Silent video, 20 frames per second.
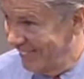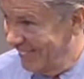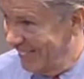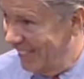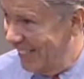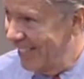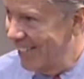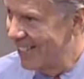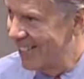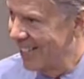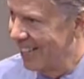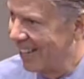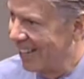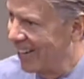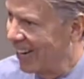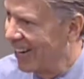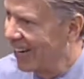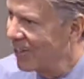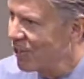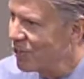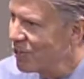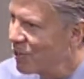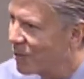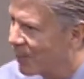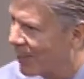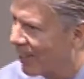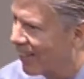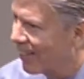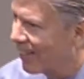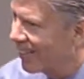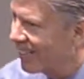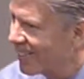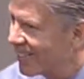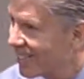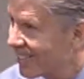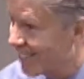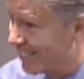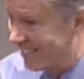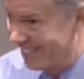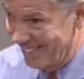He said, and I knew in that
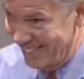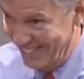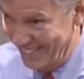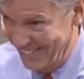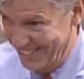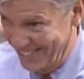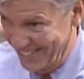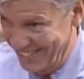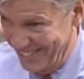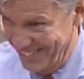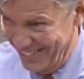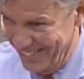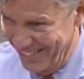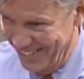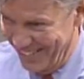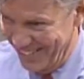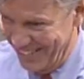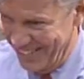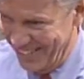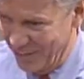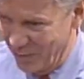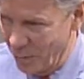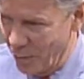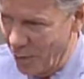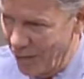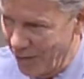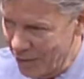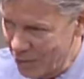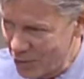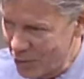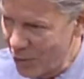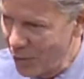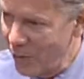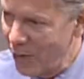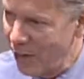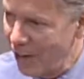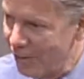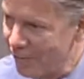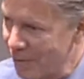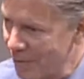instant why it's so
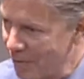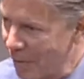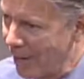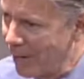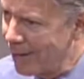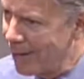hard for my